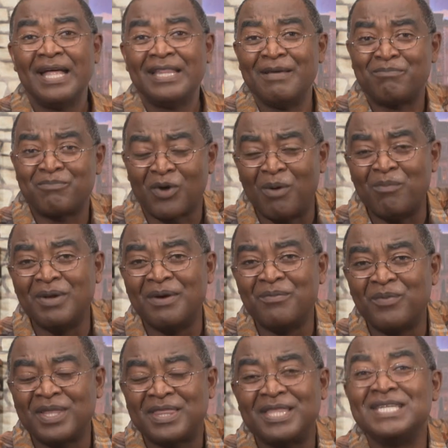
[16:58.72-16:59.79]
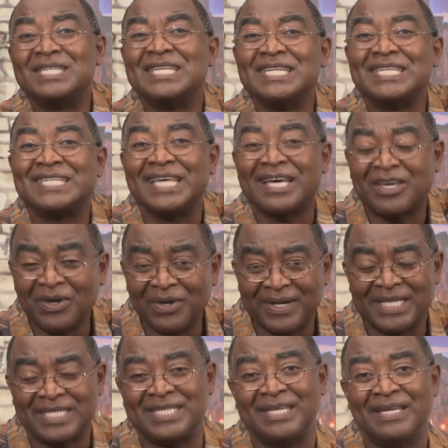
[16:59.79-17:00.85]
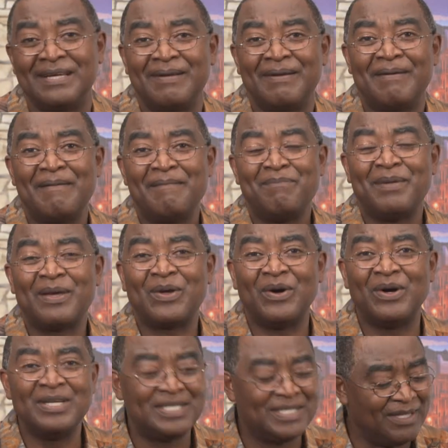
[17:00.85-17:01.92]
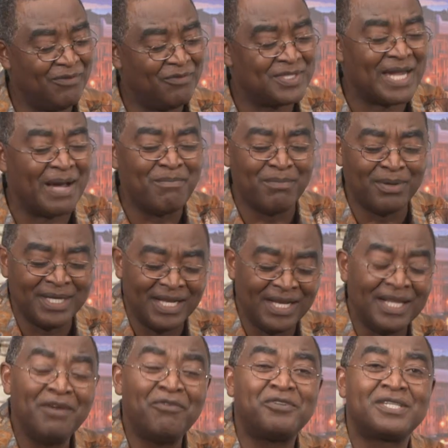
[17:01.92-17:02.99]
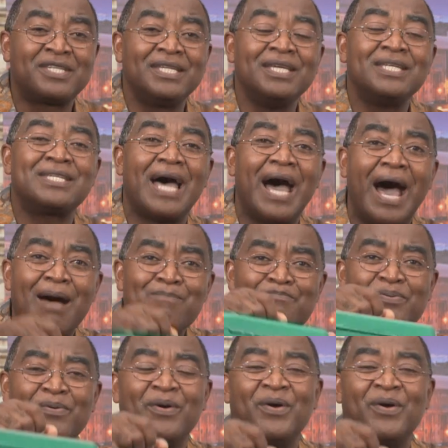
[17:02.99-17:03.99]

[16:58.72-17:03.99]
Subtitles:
the problem with this is security. Because if somebody lifts this up,